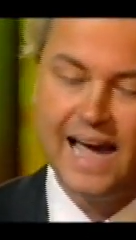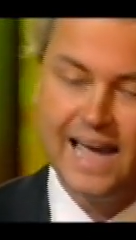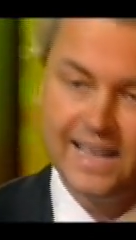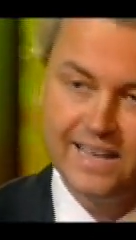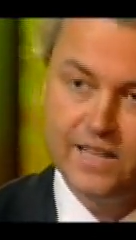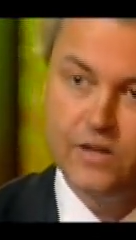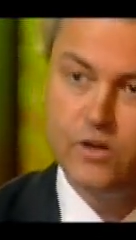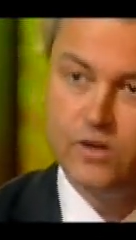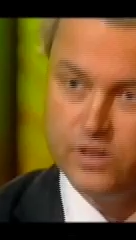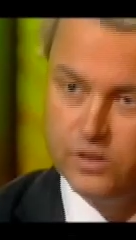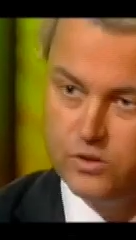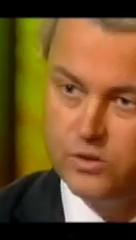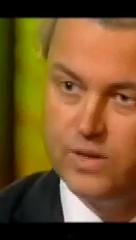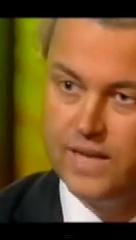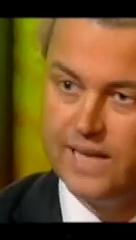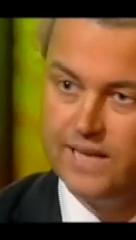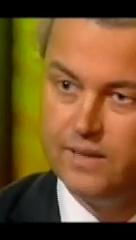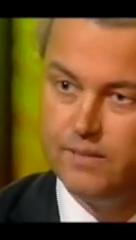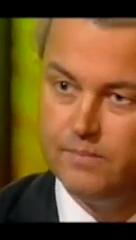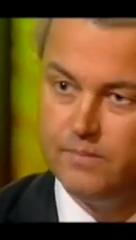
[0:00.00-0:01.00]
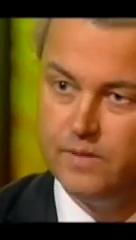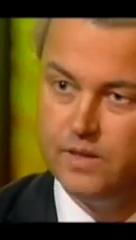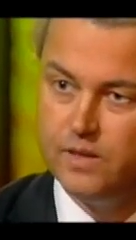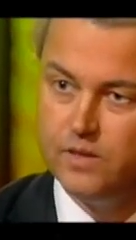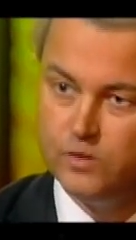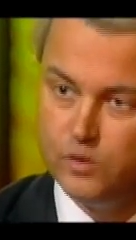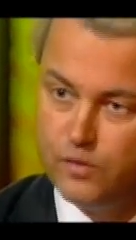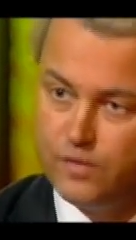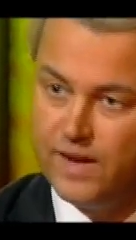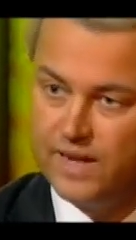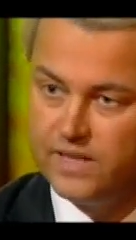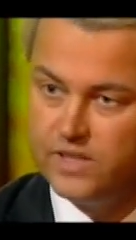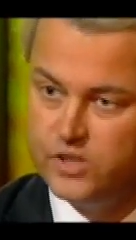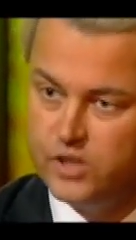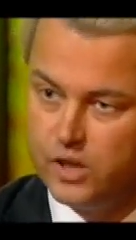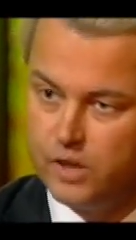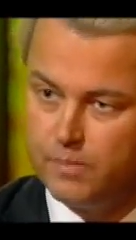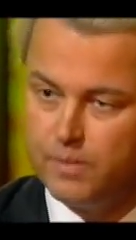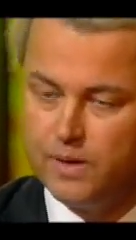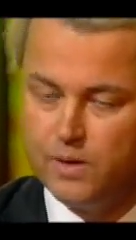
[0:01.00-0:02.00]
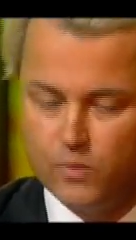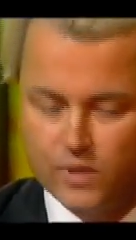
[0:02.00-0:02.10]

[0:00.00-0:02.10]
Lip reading: and in order to get them to find a job.